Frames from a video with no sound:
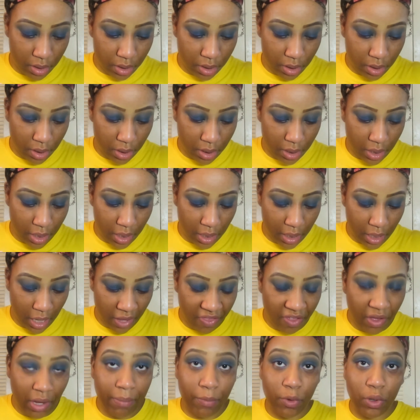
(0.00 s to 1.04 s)
today.
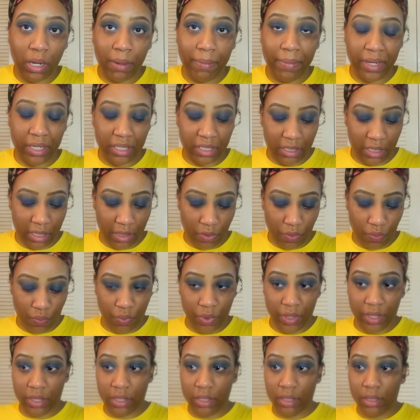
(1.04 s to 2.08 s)
I think I'm going to mix it
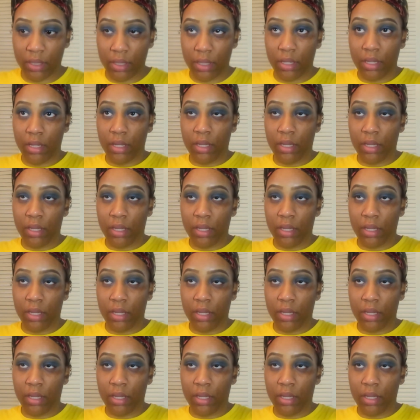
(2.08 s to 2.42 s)
with